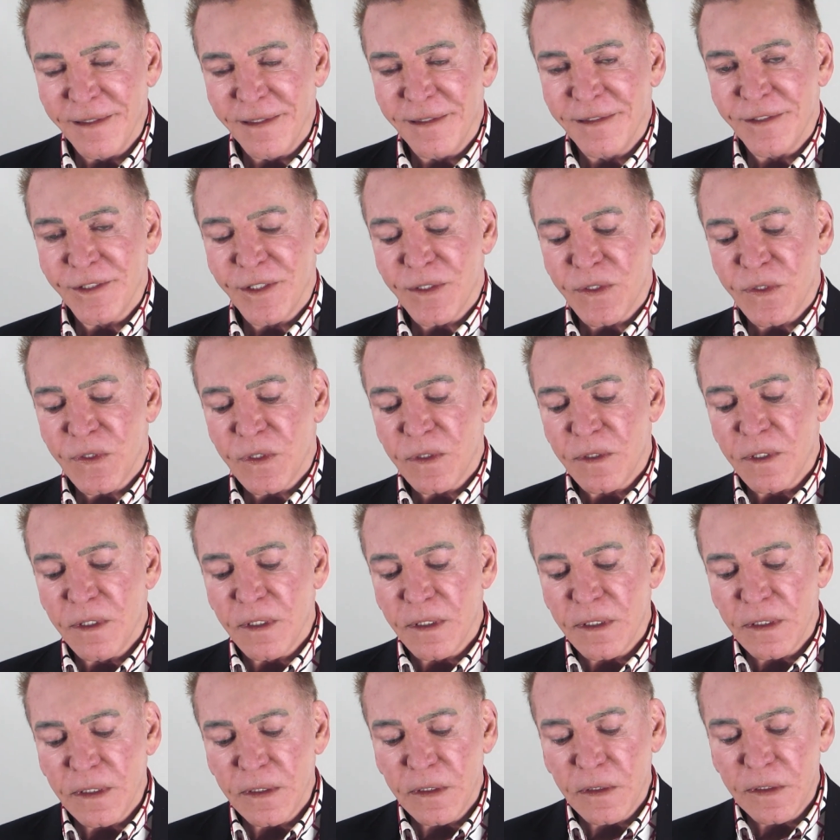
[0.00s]
just
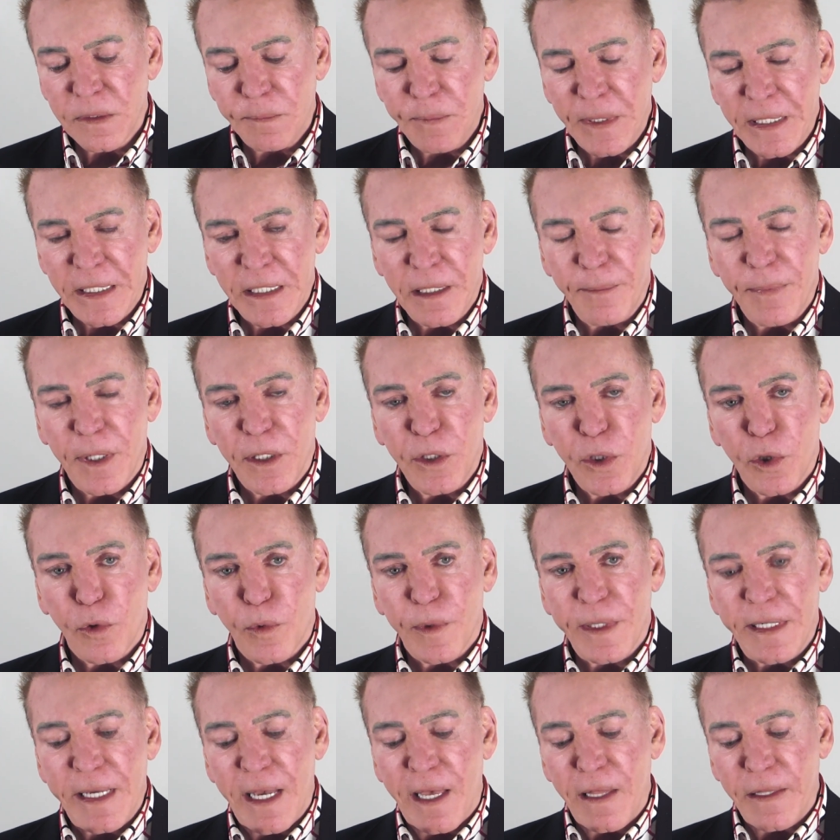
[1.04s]
speaking about your
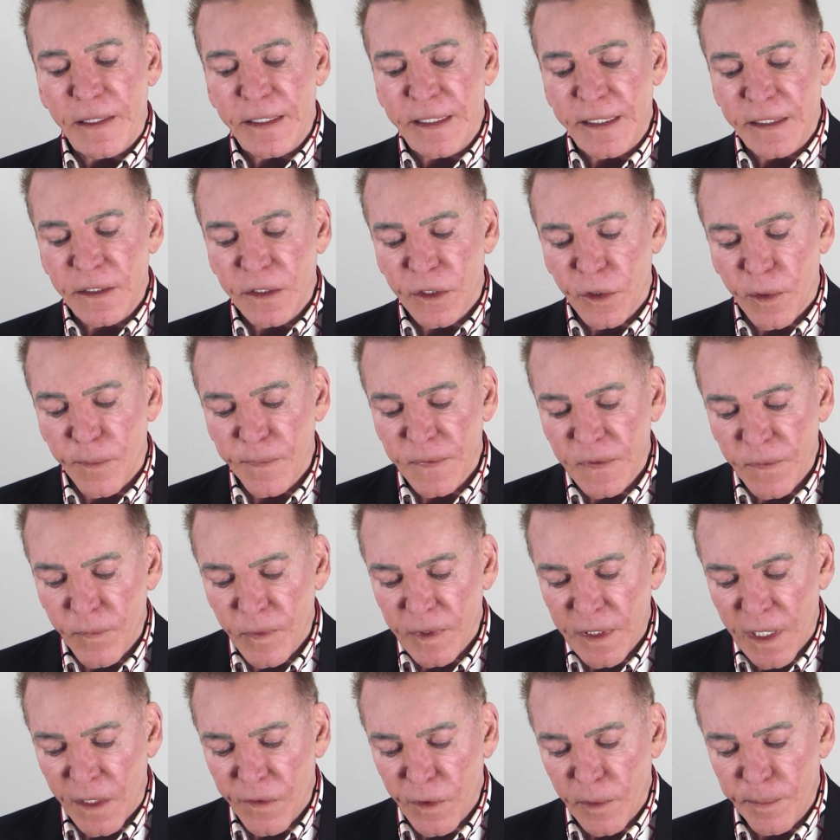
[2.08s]
reality in terms of
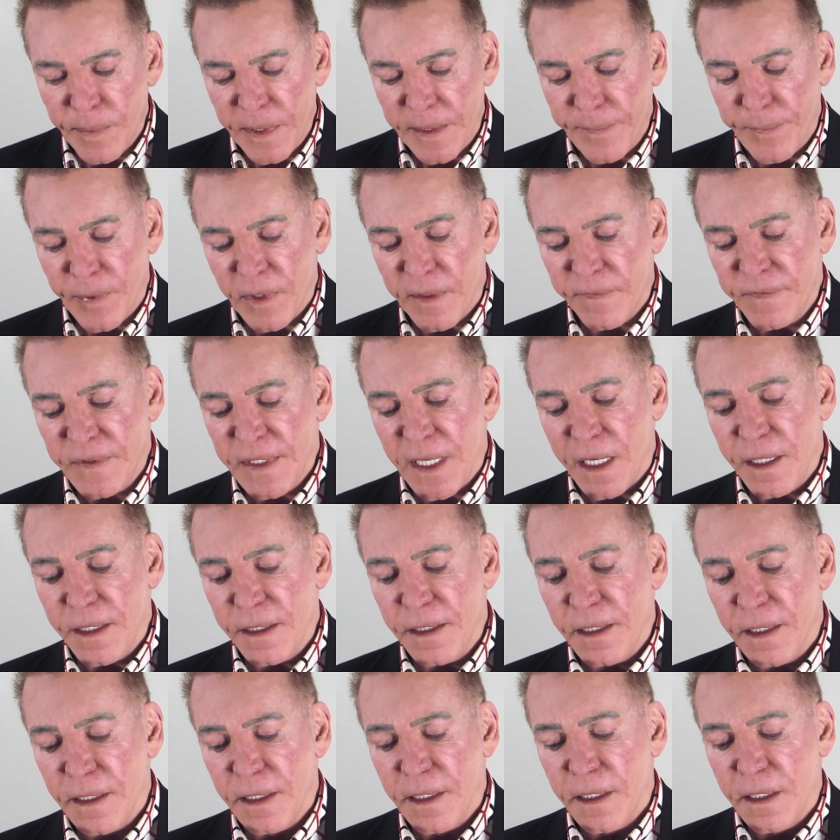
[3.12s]
what other people have
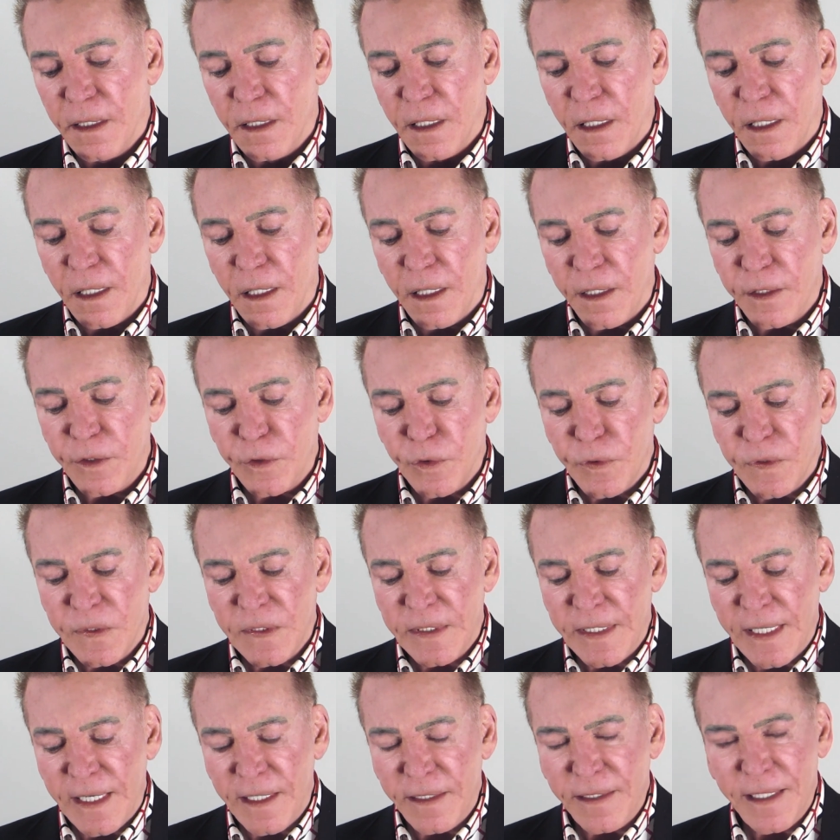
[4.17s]
done,
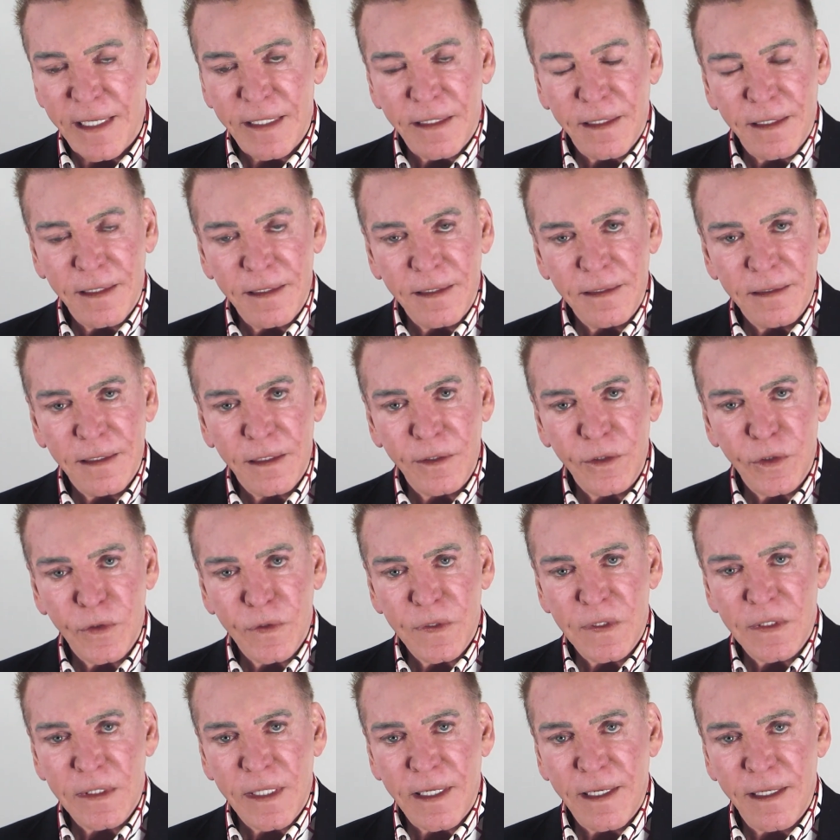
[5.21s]
understand that
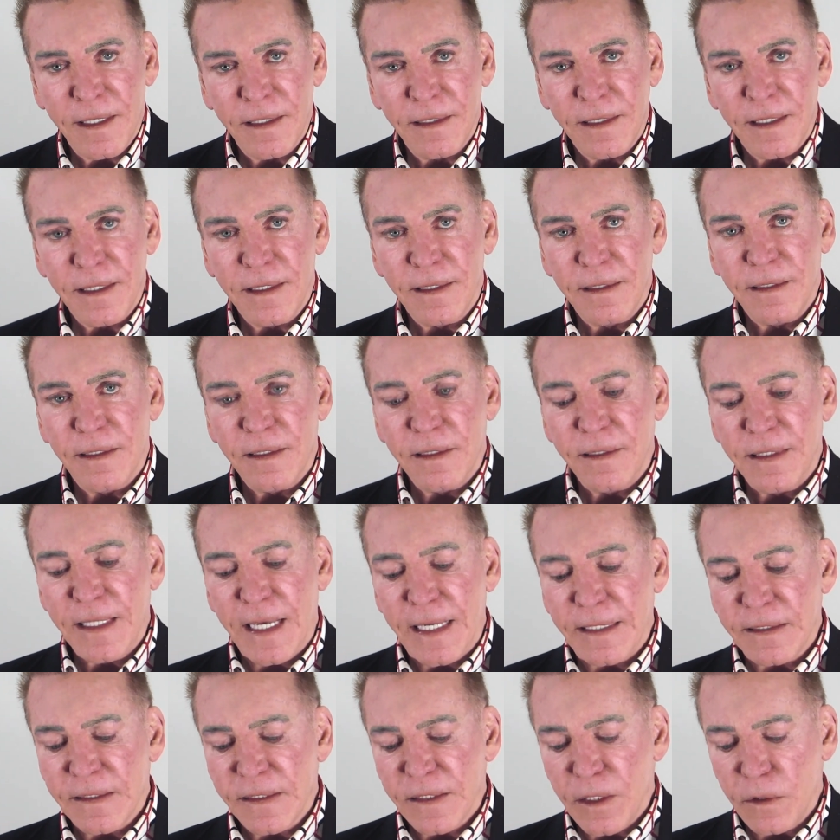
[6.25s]
understand that
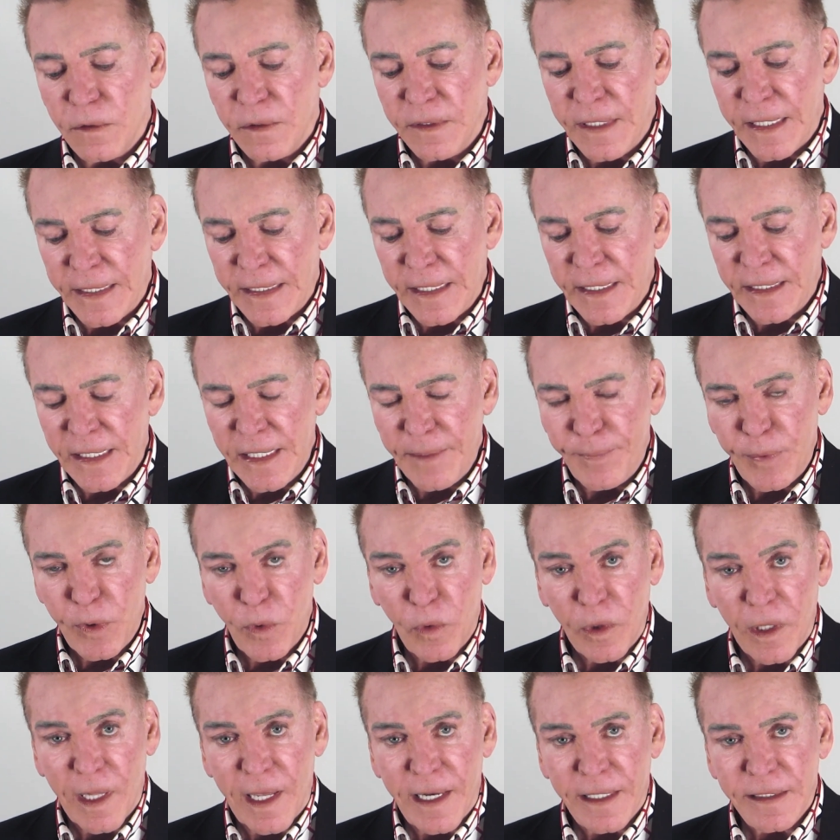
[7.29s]
that's, that can keep you
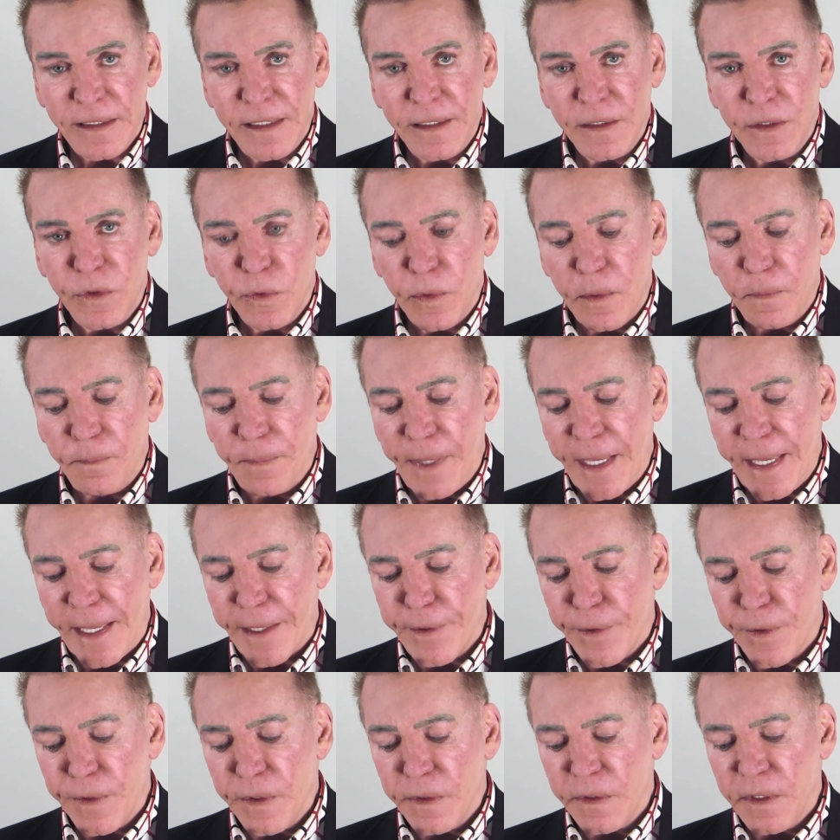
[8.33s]
locked into a
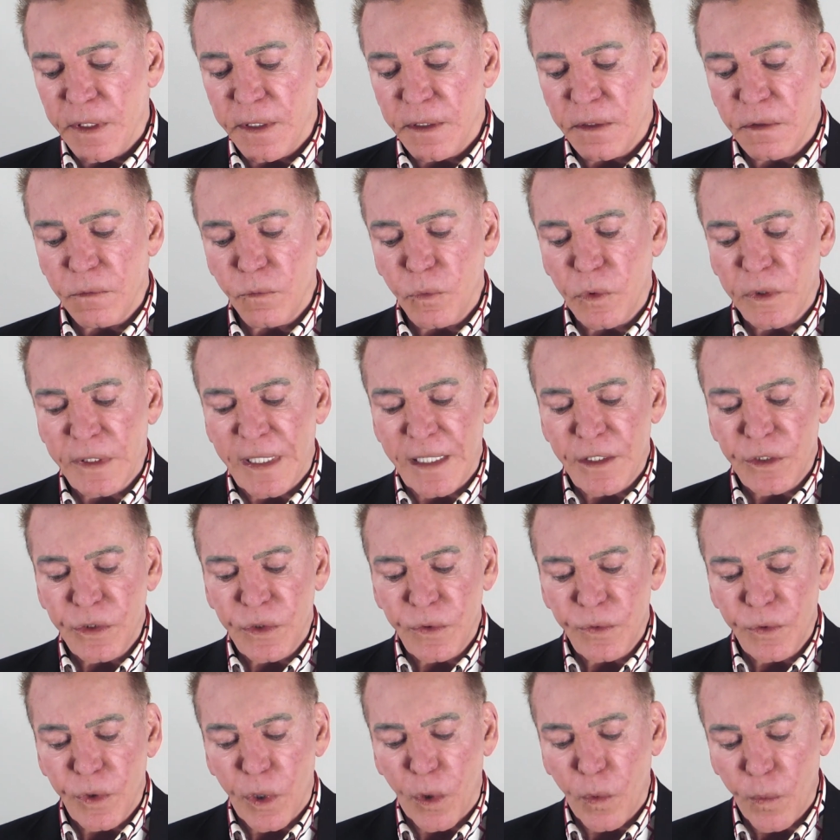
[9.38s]
pattern that will get you
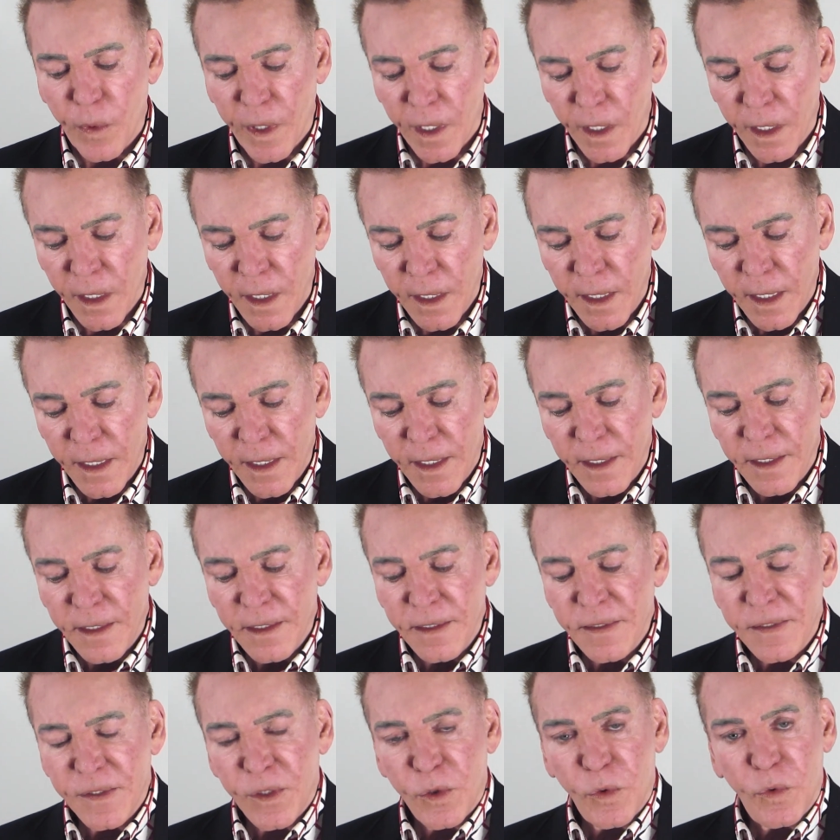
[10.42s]
nowhere.
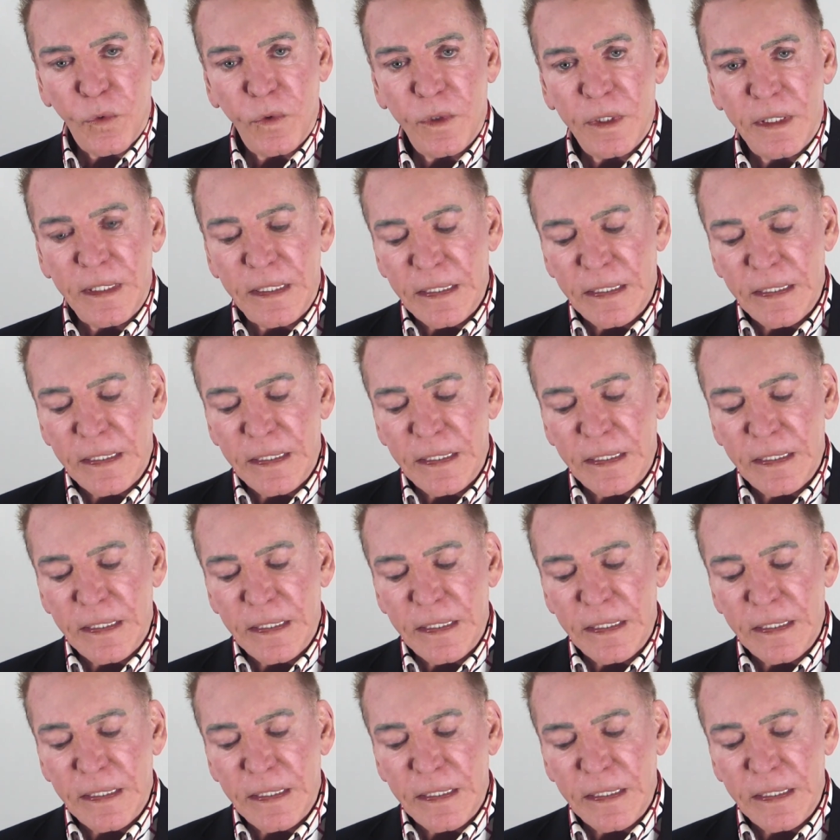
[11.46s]
So